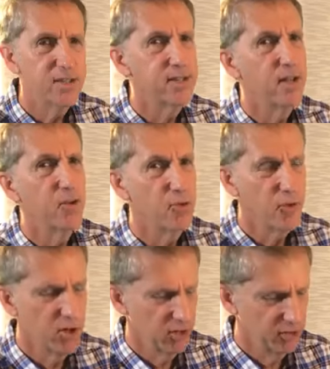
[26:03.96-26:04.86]
us
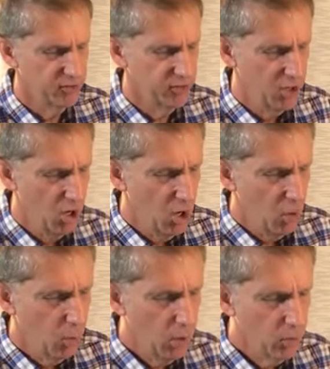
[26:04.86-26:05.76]
first,
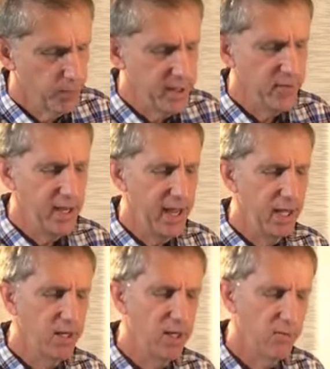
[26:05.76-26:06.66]
what will be
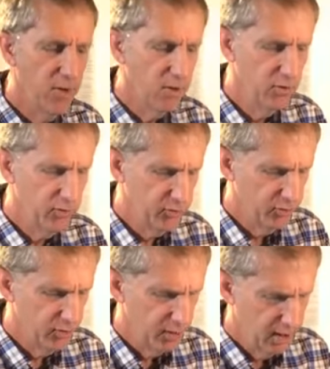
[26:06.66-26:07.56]
the end of
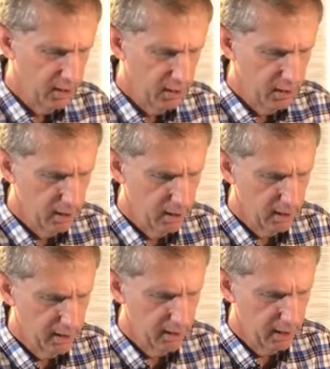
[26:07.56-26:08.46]
those
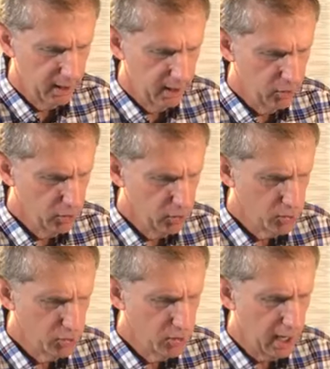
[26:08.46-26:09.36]
uh,
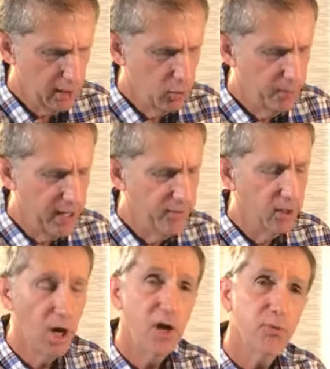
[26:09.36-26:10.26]
who do not obey
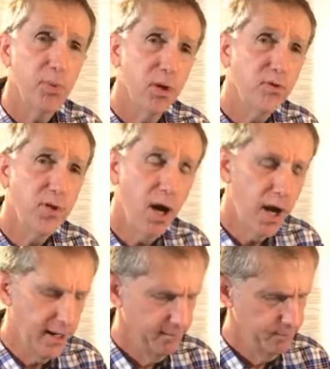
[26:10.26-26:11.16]
the gospel of
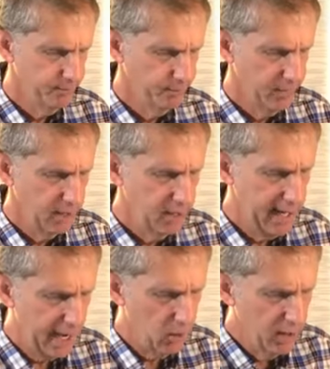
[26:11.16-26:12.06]
God?
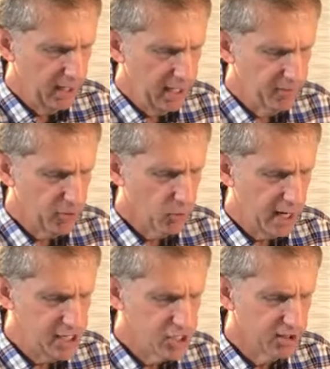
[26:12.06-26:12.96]
Now, if the
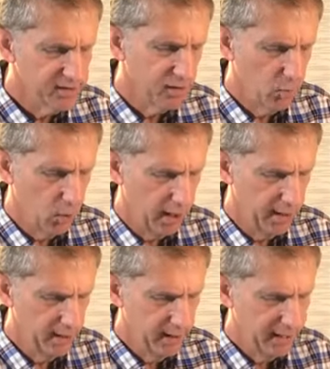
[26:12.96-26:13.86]
righteous
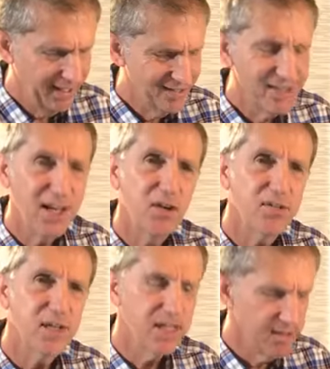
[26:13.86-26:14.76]
one is
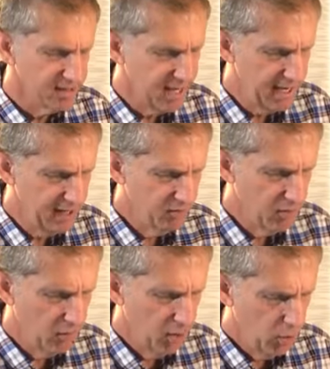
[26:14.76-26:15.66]
scarcely
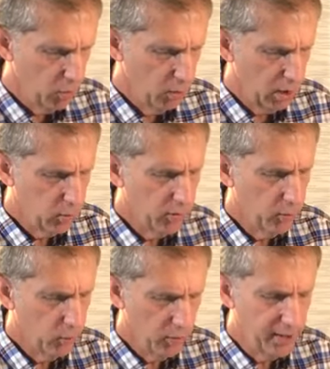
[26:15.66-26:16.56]
saved, where
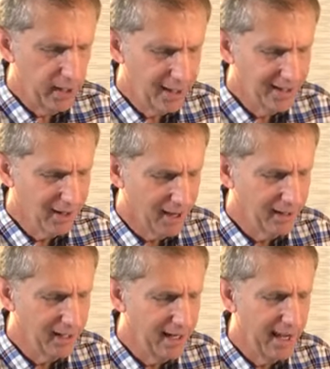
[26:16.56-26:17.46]
will the
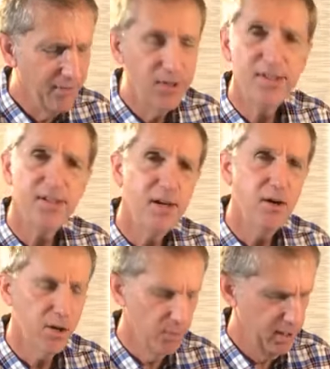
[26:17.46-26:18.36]
ungodly and the
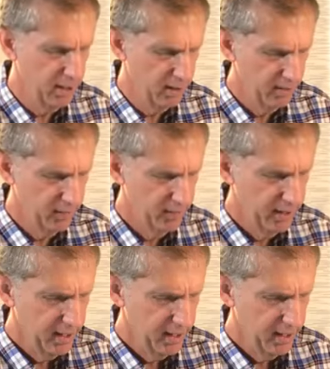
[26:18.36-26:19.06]
sinner appear?